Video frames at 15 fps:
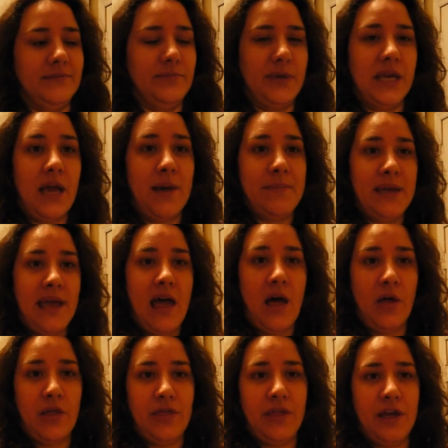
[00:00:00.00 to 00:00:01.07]
becoming
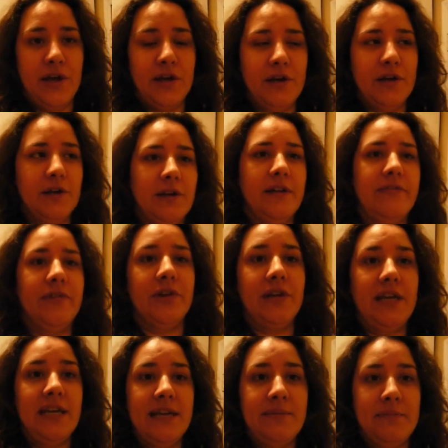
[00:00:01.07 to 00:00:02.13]
healthier. If you're
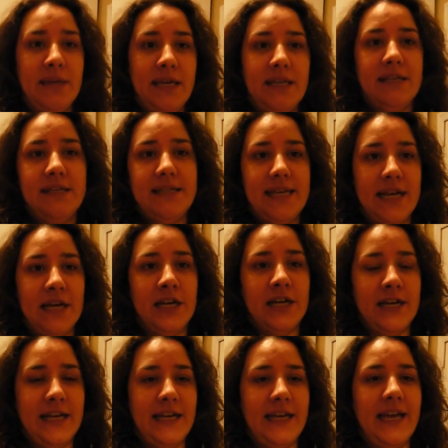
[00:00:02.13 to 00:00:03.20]
eating meat and
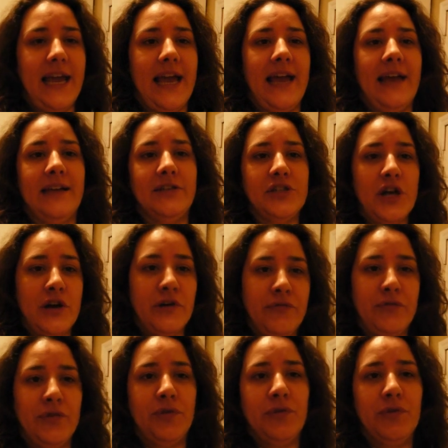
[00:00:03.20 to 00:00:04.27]
dairy and
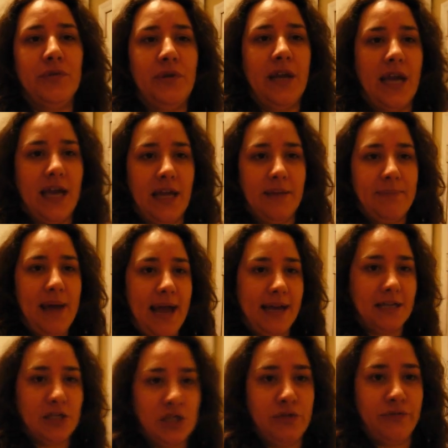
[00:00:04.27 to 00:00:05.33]
junk food and
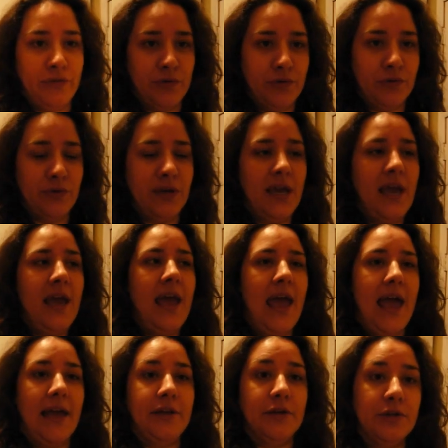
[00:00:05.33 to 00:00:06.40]
packaged food
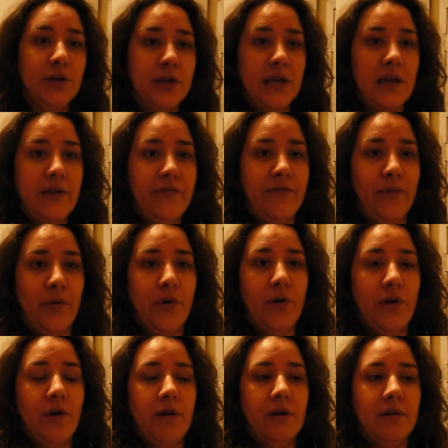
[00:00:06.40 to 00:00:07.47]
and you're looking
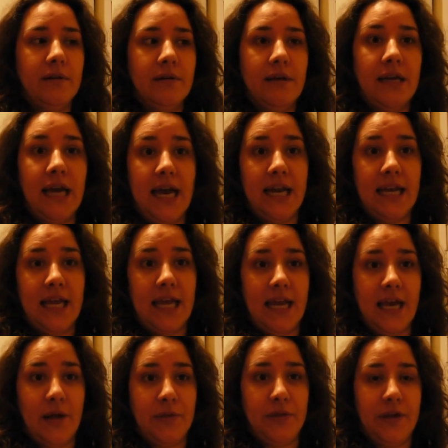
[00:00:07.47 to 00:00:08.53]
for how to get
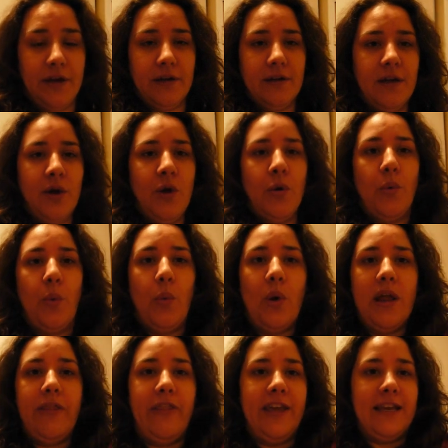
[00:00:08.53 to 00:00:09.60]
healthier,
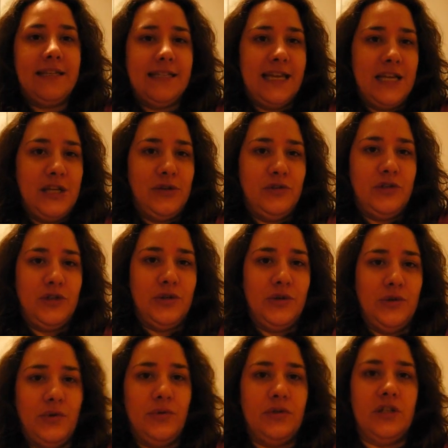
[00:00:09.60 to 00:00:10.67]
what things can you
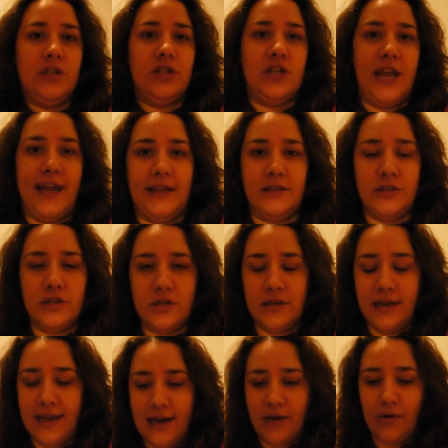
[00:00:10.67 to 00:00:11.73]
do to change?
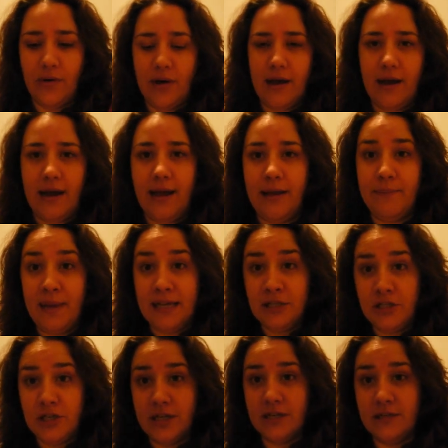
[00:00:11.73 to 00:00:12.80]
Now, I
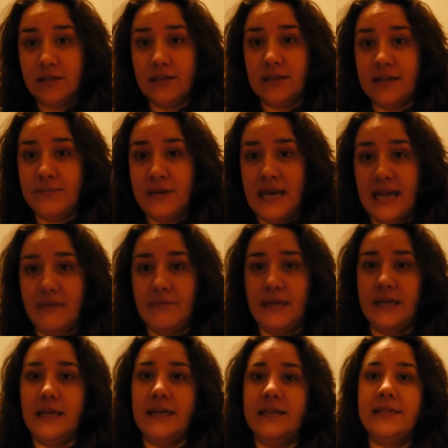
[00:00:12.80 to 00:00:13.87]
mentioned eliminate
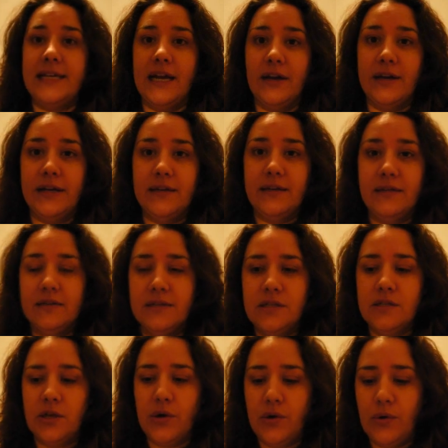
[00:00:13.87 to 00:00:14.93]
meat and dairy.
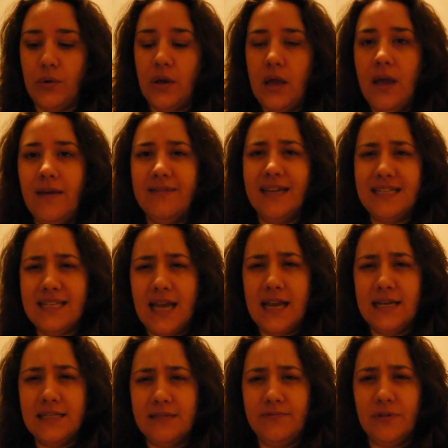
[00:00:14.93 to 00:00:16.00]
So that's
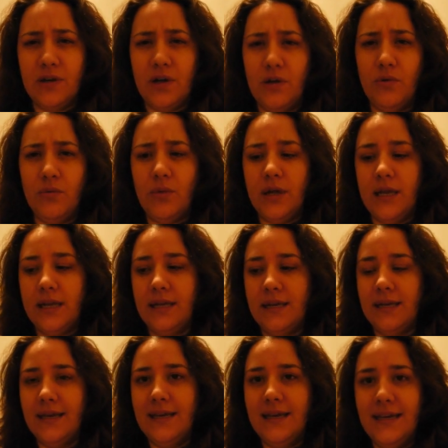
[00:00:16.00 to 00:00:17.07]
kind of difficult
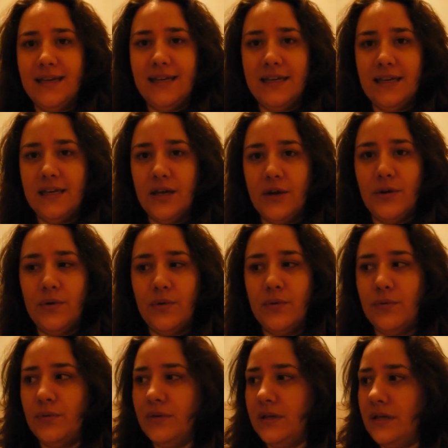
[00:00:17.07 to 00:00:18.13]
when
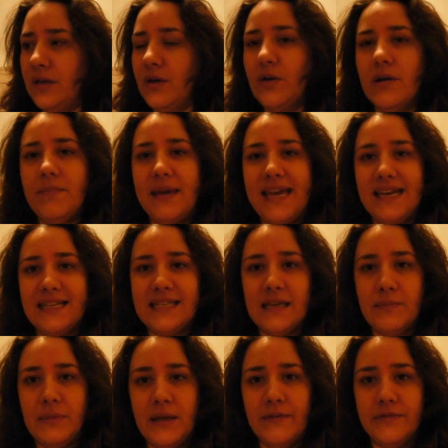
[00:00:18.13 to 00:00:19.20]
you go to make
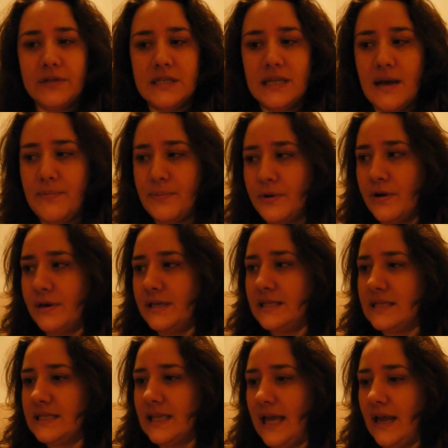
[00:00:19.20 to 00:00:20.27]
something for supper and
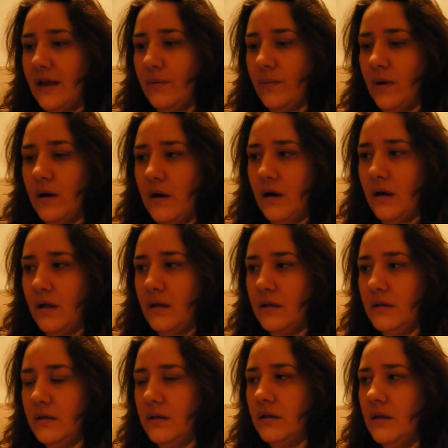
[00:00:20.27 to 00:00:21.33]
it's like, well,
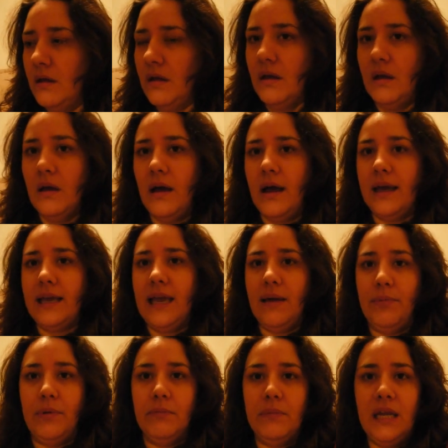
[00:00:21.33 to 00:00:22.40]
I
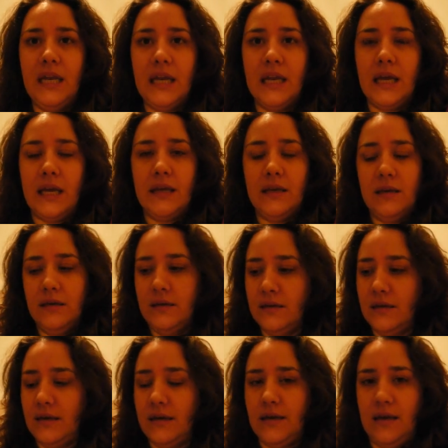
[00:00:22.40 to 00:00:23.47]
can't put meat in it.
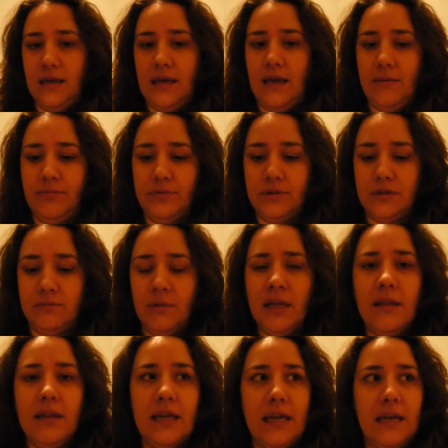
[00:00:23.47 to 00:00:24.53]
I can't put
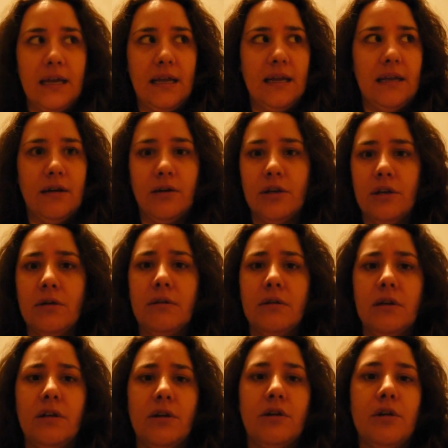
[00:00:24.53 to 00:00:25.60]
milk in it, or
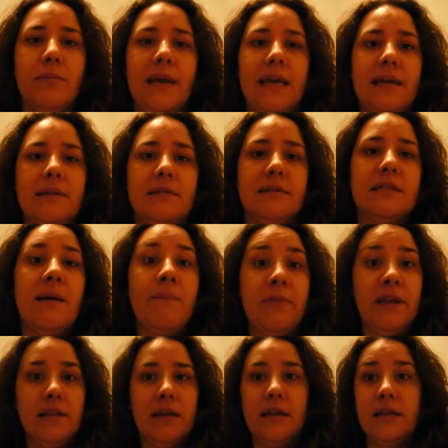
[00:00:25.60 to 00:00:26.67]
you're making
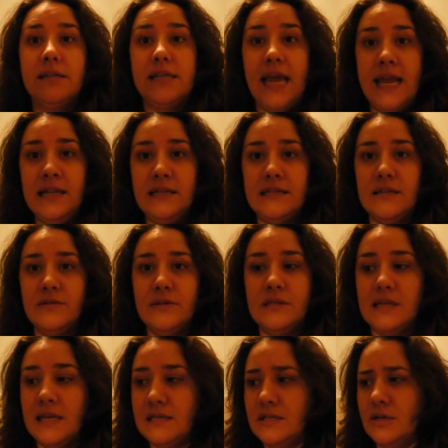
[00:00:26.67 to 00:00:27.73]
something that contains those
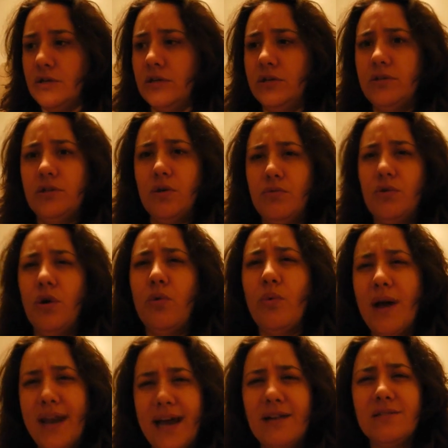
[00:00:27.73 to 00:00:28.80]
things, or you don't know
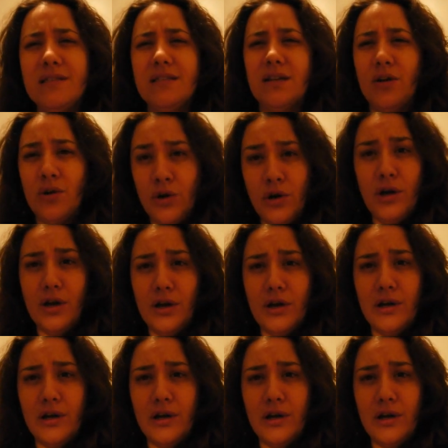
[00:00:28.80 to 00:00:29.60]
what else to cook